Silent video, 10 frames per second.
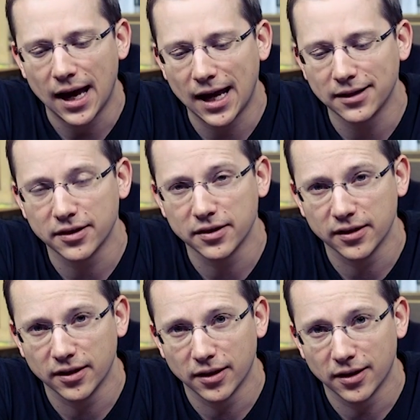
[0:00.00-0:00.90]
And,
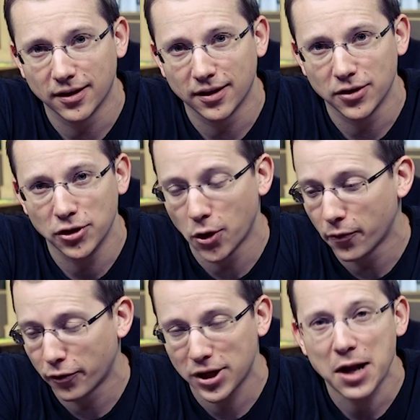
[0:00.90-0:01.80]
you
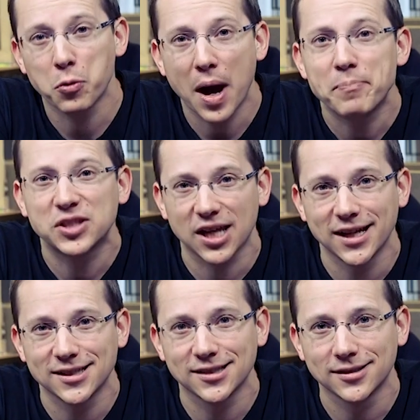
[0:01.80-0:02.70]
know, forget
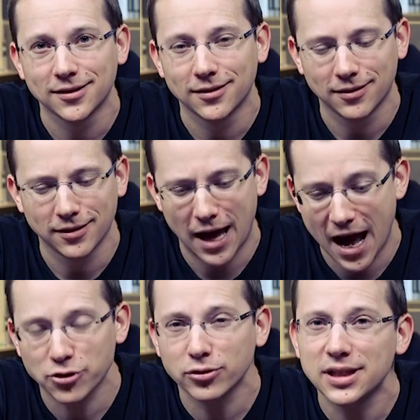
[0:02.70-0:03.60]
websites.
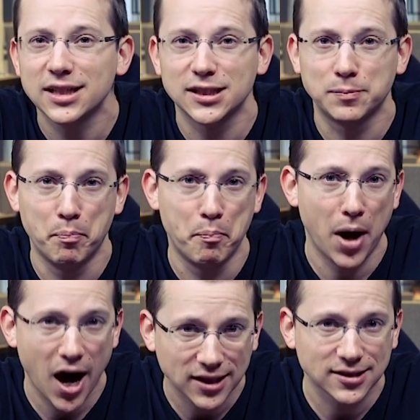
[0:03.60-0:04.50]
Actually, these
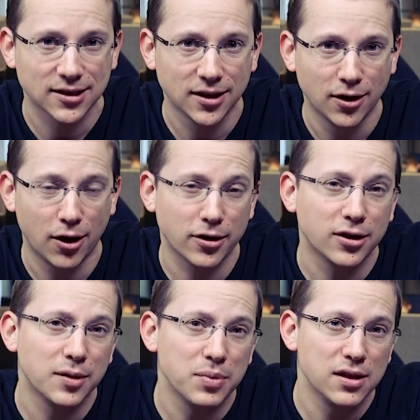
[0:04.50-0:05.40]
bots are
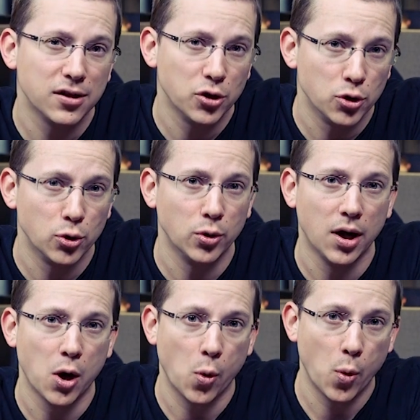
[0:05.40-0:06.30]
going to be the
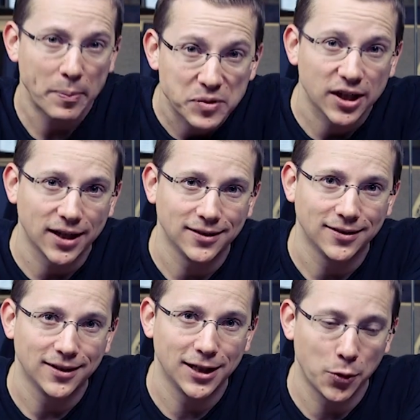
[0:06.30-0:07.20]
new website,
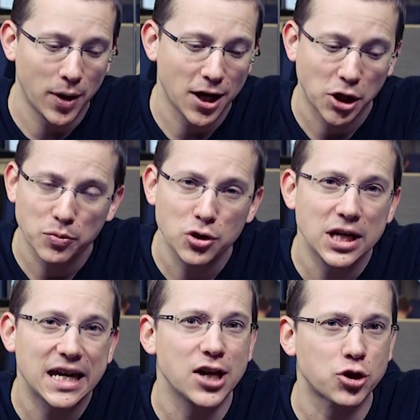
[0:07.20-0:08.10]
in a way. A
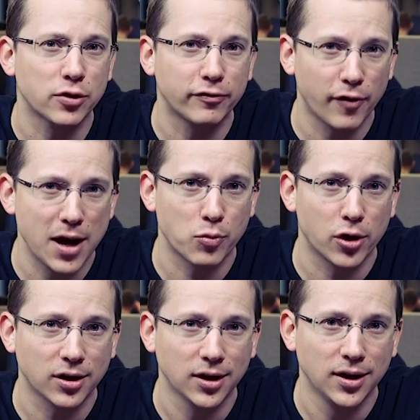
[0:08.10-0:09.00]
communication
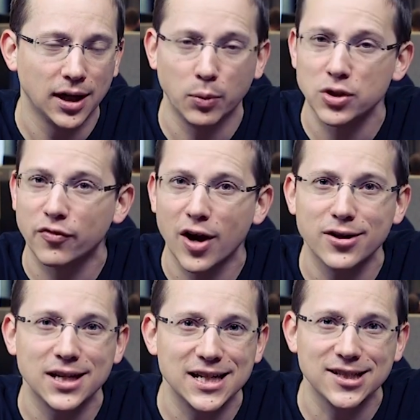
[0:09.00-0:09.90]
framework in which
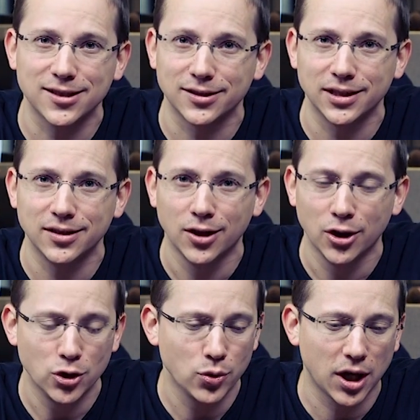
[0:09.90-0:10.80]
very easily
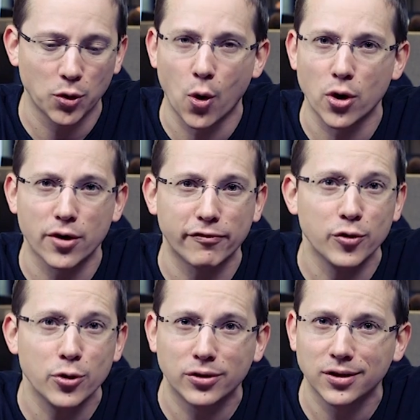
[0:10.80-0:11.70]
you can order
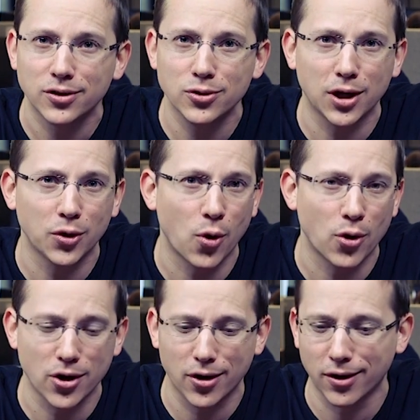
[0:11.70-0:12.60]
food, you can
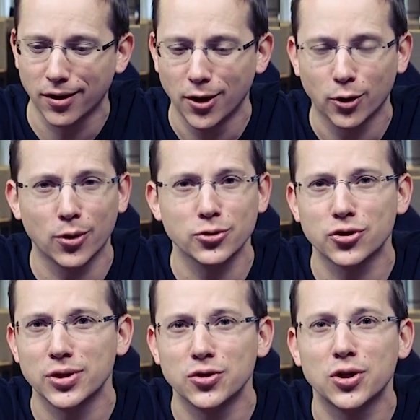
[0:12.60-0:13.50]
order
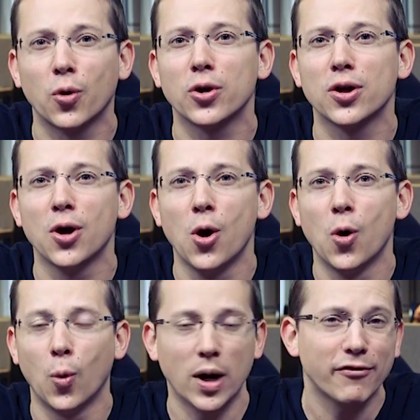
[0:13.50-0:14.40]
groceries, you can order
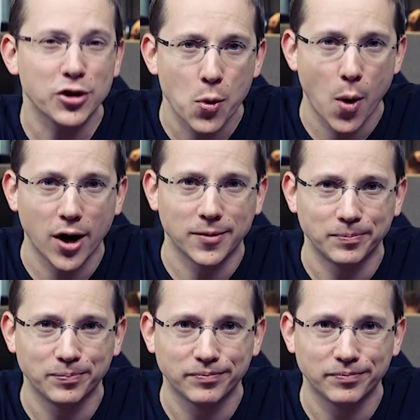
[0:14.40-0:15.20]
whatever you want.